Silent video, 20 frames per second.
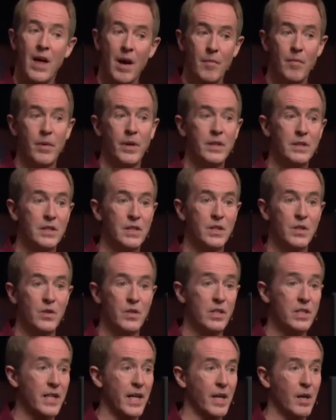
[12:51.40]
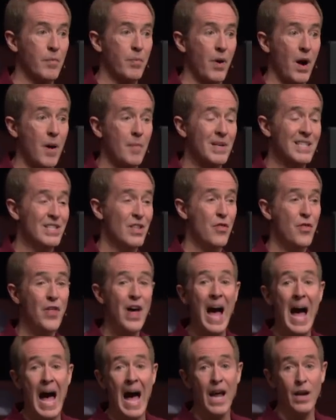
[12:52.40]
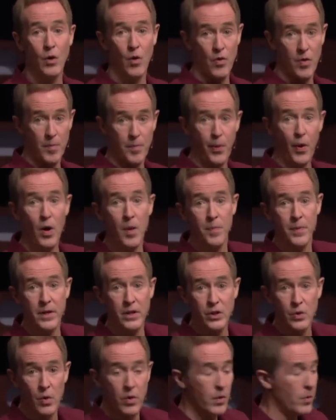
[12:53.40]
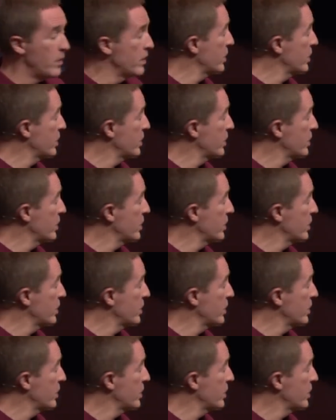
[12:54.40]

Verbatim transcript: And that brings us to this second promise, that, or the purpose, or the